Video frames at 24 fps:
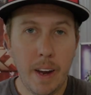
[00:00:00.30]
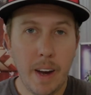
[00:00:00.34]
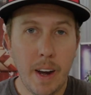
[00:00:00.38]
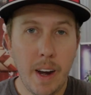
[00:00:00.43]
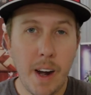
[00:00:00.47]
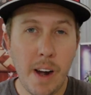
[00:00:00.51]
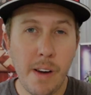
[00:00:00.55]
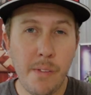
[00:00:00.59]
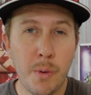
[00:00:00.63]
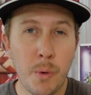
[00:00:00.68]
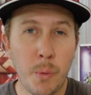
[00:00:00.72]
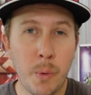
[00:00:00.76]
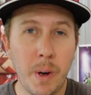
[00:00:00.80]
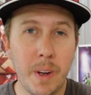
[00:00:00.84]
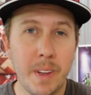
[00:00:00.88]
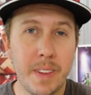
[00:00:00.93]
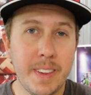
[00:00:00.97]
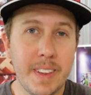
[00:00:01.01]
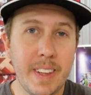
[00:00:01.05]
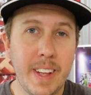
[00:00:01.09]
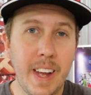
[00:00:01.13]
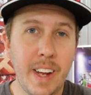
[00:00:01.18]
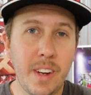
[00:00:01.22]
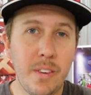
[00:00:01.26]
Hey everyone,
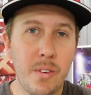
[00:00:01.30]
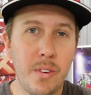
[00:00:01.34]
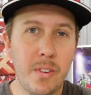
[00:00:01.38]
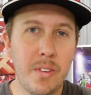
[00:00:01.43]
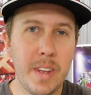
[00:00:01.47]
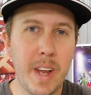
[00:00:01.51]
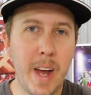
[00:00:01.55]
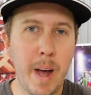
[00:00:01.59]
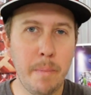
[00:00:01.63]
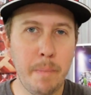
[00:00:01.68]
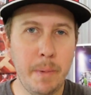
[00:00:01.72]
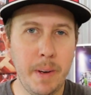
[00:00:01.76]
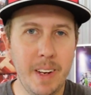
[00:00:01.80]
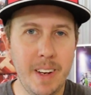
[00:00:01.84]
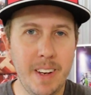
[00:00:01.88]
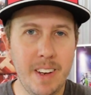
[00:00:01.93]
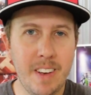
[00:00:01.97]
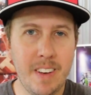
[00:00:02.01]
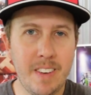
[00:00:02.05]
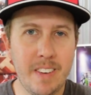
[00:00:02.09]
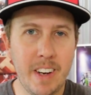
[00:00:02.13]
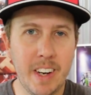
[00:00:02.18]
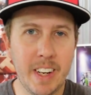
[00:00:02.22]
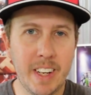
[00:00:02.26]
thanks for stopping in
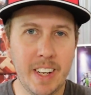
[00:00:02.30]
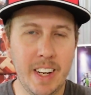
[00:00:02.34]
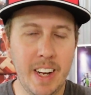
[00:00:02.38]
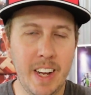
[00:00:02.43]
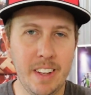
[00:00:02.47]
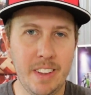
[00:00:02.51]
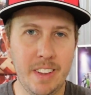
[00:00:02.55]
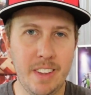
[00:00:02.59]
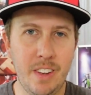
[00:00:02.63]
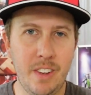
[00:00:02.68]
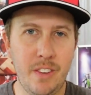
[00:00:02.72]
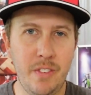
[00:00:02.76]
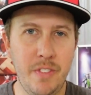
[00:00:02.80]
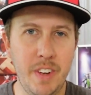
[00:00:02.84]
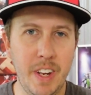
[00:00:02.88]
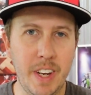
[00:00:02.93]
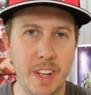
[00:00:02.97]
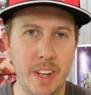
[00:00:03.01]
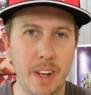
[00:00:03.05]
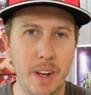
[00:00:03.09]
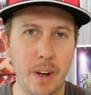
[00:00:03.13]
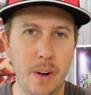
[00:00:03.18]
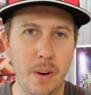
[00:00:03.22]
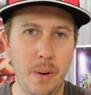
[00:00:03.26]
and checking out this
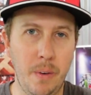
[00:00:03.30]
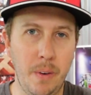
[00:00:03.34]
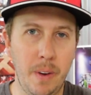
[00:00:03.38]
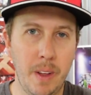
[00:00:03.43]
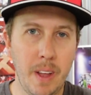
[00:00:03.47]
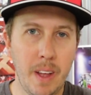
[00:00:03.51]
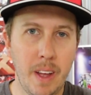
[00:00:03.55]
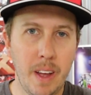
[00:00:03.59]
video.